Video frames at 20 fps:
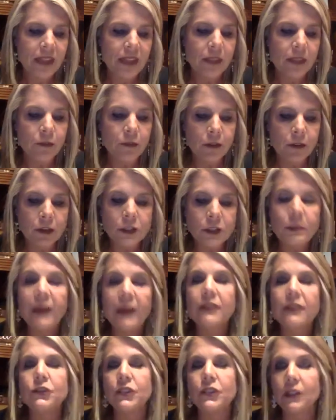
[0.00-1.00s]
The first
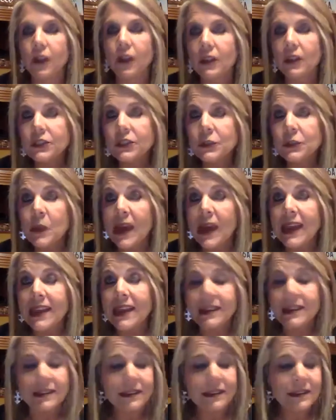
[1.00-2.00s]
month, she lost
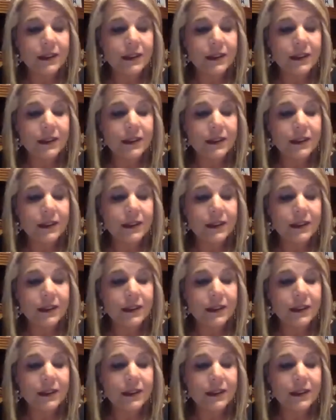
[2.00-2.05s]
weight.